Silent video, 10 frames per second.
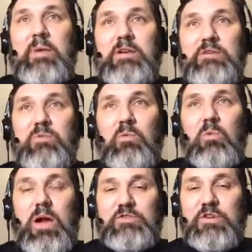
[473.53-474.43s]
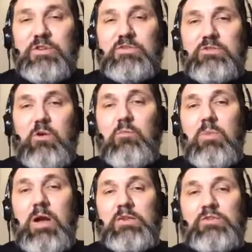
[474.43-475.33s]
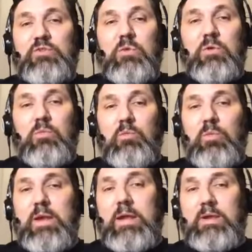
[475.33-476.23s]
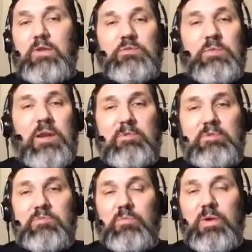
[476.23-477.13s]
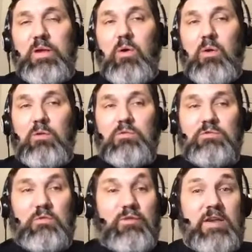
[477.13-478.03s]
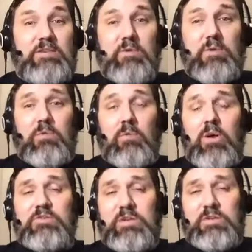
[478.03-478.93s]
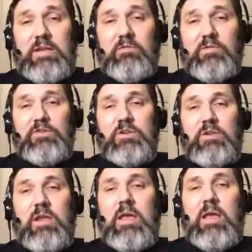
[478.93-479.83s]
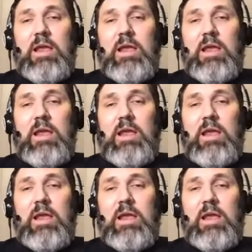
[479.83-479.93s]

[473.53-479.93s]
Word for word: because we're watching so much. We're, we're reading newspapers, we're reading articles on Facebook, we're watching television,